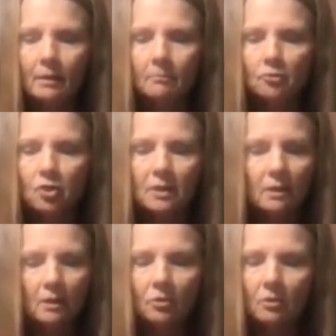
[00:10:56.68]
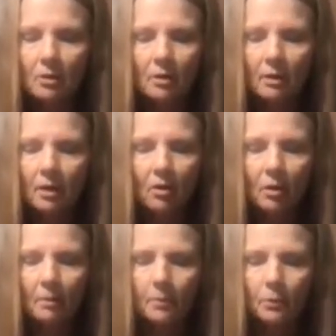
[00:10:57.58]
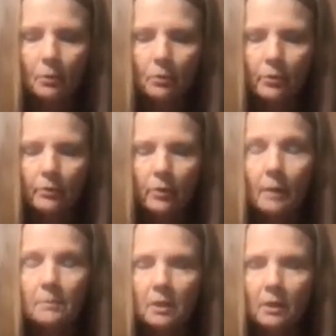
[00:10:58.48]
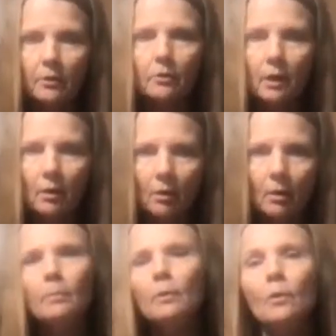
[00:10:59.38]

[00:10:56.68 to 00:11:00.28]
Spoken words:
just in your hot carob, or I'm sorry, your carob